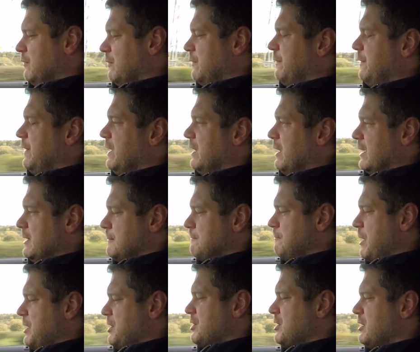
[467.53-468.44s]
feel,
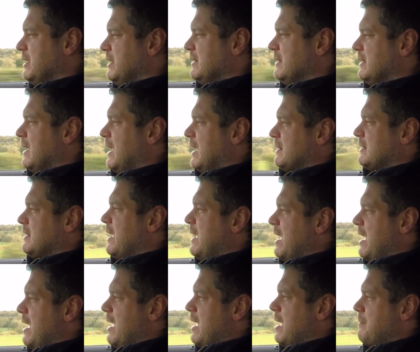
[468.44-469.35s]
especially that
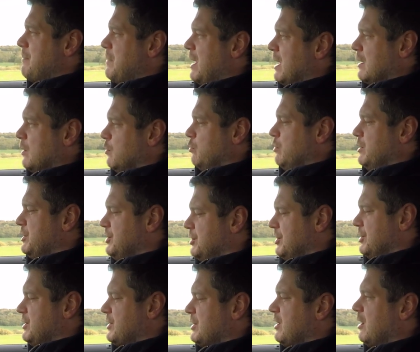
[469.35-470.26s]
airbag which
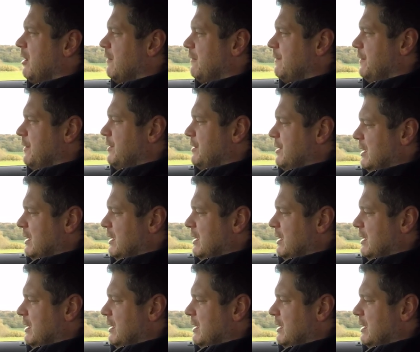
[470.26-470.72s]
is covered